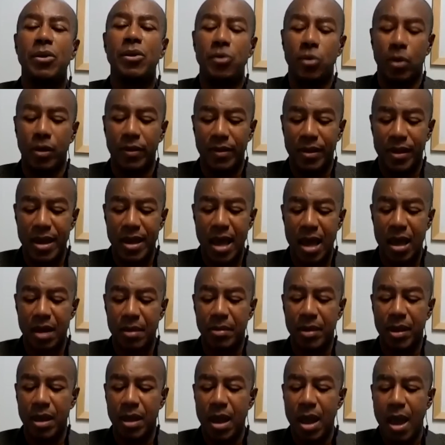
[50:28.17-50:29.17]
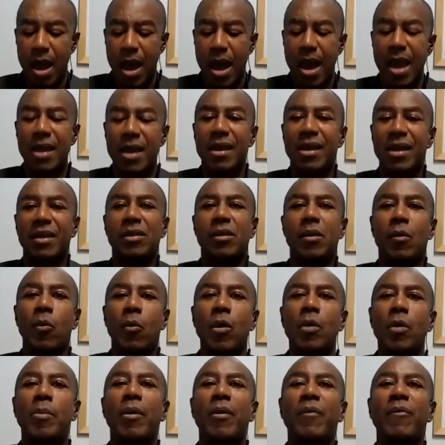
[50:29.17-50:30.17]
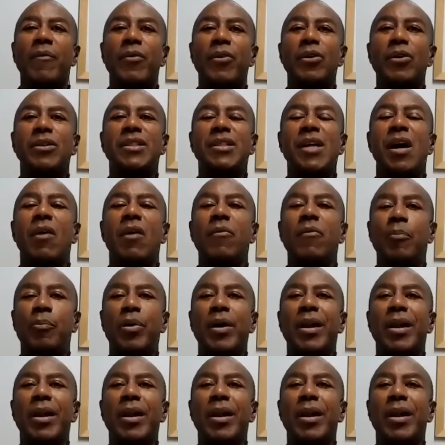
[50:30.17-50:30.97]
join the Academy, and get the workbook for yourself.